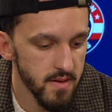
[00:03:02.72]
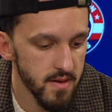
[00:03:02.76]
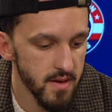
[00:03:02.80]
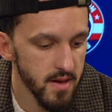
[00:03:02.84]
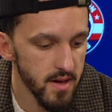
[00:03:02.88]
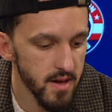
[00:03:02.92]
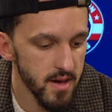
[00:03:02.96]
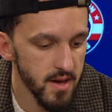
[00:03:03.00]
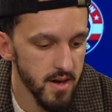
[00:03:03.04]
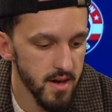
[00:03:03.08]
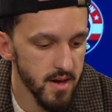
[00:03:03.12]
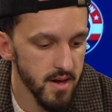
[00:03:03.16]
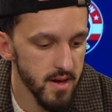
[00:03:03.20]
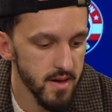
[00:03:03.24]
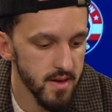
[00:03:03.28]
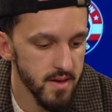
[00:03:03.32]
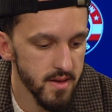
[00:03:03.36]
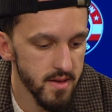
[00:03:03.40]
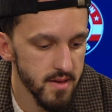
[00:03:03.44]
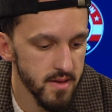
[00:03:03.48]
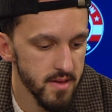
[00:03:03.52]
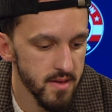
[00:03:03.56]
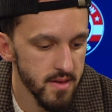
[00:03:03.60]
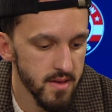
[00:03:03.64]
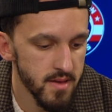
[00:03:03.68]
uh,
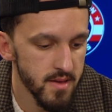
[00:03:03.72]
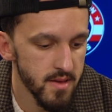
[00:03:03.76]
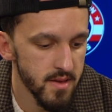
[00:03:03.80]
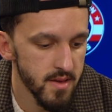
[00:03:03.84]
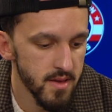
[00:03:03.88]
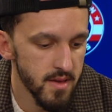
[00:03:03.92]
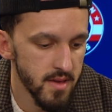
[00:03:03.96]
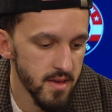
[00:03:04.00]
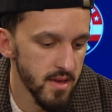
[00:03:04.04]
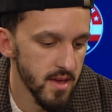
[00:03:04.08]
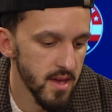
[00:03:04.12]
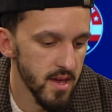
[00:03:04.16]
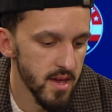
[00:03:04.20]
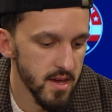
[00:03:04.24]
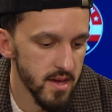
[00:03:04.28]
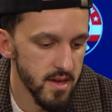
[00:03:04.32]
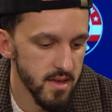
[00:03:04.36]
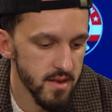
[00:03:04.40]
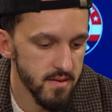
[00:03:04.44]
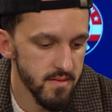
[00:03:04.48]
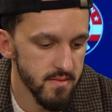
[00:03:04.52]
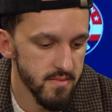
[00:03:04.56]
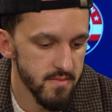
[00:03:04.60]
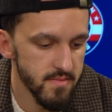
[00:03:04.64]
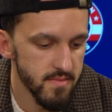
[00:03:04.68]

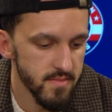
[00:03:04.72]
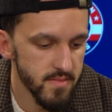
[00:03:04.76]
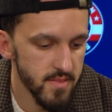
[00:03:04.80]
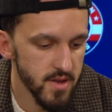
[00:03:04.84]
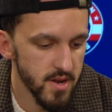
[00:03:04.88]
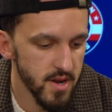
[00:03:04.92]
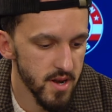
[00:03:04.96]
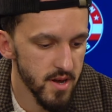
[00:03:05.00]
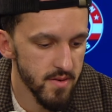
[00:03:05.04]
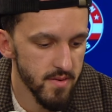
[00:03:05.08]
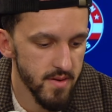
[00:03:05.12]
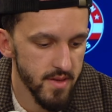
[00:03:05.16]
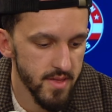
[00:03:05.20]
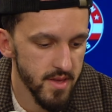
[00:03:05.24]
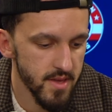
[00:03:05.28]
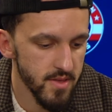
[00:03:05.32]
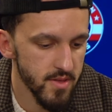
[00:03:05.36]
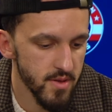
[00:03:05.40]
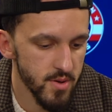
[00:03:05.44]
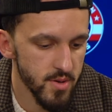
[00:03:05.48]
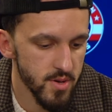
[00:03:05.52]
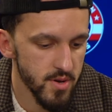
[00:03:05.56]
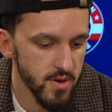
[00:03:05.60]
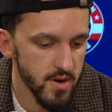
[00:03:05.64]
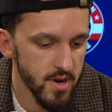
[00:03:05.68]
and, you know, I think
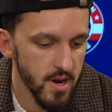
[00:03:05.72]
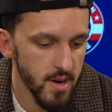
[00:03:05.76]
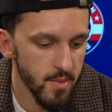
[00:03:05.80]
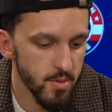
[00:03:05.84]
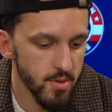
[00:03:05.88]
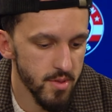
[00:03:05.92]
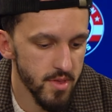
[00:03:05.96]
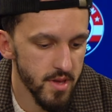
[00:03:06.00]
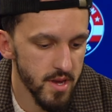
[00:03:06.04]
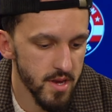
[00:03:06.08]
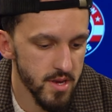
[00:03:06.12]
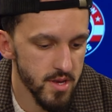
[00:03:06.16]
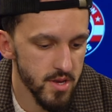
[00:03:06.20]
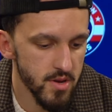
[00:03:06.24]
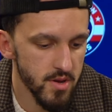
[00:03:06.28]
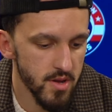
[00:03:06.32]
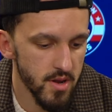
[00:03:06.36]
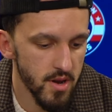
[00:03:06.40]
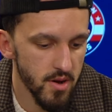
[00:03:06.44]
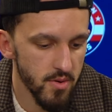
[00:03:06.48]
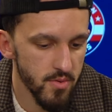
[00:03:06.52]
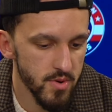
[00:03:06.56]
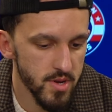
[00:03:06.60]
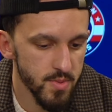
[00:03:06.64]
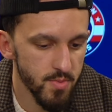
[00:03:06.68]
those are a couple of things you can
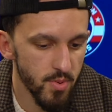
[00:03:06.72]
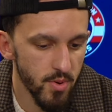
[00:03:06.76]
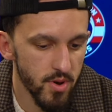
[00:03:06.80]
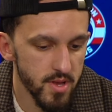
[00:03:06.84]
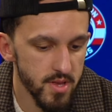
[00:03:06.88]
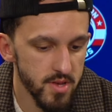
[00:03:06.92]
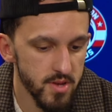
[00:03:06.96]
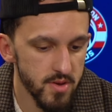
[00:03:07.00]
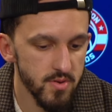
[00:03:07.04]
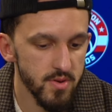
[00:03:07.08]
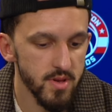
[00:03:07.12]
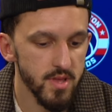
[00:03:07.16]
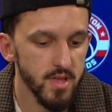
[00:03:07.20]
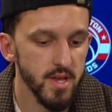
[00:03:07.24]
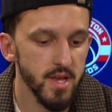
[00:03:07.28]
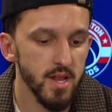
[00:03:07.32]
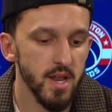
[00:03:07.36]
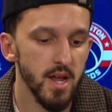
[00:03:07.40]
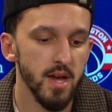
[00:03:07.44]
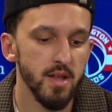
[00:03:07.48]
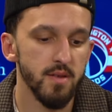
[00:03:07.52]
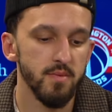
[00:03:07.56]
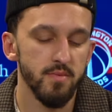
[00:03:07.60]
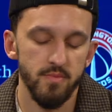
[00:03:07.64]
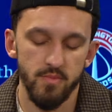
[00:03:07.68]
always point to and lean
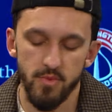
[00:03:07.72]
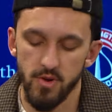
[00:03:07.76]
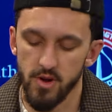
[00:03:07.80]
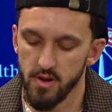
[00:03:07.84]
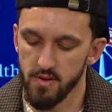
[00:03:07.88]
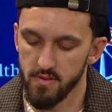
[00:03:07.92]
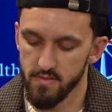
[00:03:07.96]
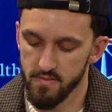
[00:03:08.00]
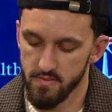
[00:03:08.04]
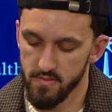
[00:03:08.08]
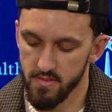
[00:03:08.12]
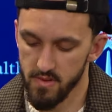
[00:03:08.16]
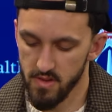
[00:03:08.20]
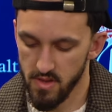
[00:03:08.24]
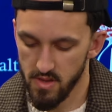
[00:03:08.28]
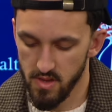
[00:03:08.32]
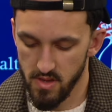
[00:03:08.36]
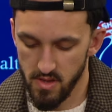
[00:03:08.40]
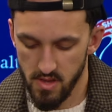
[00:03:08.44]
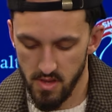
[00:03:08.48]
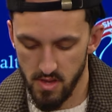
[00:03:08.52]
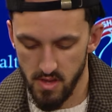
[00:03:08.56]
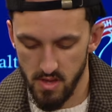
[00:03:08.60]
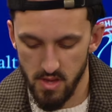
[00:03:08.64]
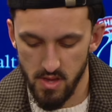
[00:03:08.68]
on where
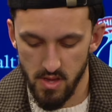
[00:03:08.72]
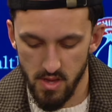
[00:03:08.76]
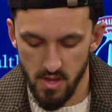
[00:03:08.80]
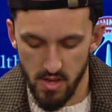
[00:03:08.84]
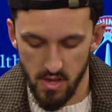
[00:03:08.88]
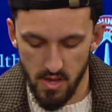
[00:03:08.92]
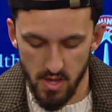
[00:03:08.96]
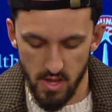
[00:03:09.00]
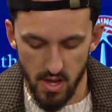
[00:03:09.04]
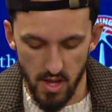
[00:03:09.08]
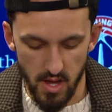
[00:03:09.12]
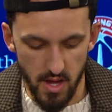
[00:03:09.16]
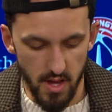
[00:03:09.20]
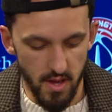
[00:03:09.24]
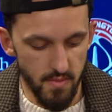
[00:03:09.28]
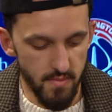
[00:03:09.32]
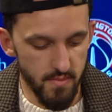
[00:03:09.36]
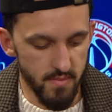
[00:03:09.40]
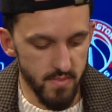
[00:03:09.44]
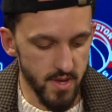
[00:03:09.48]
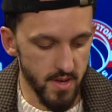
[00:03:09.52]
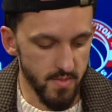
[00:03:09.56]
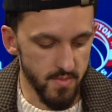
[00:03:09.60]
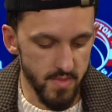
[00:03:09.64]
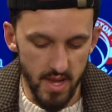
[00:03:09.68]
uh,
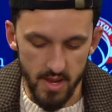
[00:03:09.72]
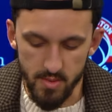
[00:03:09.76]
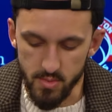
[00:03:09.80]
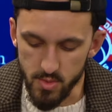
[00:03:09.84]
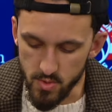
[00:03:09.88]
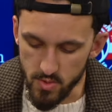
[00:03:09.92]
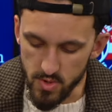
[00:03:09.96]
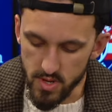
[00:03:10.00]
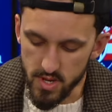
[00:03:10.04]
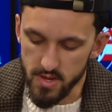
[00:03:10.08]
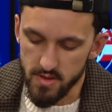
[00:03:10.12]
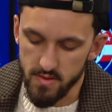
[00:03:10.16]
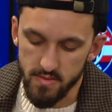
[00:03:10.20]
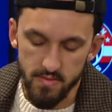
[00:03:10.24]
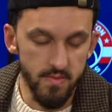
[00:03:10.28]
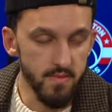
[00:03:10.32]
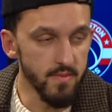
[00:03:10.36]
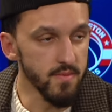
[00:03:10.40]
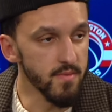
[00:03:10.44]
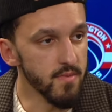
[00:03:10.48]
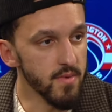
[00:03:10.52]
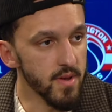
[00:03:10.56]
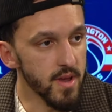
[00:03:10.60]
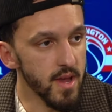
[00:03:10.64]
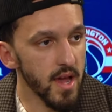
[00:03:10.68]
sometimes we
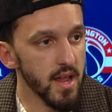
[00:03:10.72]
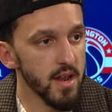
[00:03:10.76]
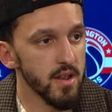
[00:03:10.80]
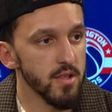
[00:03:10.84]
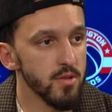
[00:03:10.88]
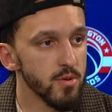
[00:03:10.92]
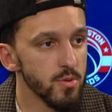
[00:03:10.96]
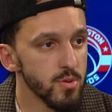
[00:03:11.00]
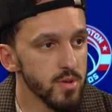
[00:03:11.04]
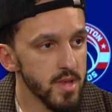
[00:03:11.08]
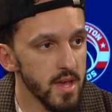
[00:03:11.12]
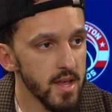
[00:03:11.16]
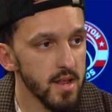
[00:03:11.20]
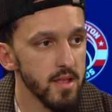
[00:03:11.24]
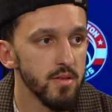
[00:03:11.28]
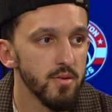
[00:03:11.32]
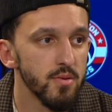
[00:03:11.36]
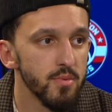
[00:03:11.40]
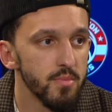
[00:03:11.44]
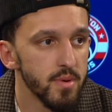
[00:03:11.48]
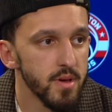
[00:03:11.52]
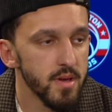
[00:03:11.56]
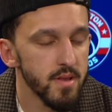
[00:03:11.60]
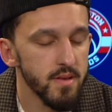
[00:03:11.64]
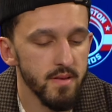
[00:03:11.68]
we kind of lose that a little
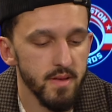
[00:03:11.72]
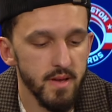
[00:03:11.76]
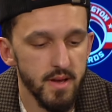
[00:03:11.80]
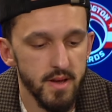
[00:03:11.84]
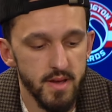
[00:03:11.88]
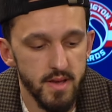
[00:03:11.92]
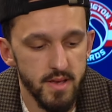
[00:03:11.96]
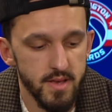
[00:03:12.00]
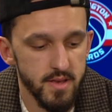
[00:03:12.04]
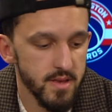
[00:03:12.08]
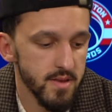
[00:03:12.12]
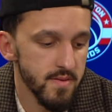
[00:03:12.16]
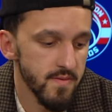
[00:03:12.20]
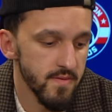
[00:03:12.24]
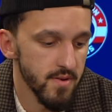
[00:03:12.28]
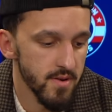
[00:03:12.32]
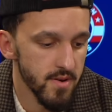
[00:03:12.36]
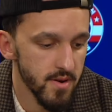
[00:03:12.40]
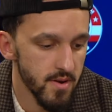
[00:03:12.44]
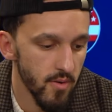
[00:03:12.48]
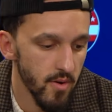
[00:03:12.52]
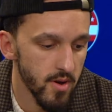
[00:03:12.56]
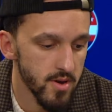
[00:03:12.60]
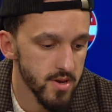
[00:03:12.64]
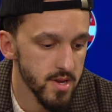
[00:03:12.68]
bit. Uh, as for your
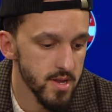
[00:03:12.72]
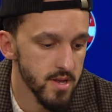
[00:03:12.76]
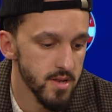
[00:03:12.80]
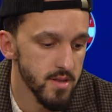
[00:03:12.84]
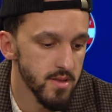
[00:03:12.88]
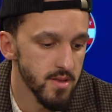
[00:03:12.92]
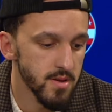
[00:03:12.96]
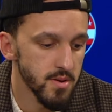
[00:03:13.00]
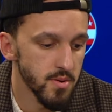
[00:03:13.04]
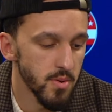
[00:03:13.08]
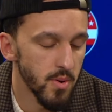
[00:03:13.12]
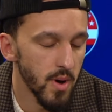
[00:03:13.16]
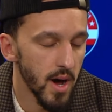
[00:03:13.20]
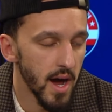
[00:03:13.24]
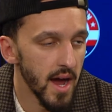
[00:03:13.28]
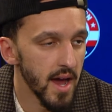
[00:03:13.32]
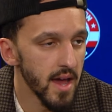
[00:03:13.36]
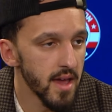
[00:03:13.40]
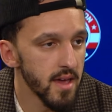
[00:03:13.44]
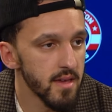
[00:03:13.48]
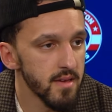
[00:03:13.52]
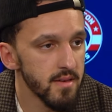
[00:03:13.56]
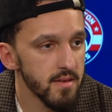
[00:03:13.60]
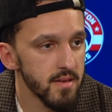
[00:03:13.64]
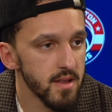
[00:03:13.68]
question to
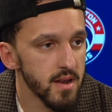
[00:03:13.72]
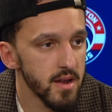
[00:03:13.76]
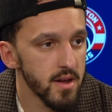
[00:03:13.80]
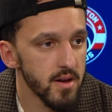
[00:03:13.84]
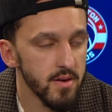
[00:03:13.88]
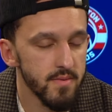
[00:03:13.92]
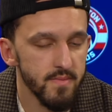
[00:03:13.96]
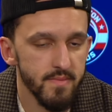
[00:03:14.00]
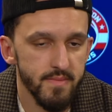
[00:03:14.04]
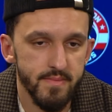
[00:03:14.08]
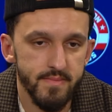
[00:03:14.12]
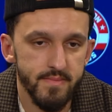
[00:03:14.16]
why, you know,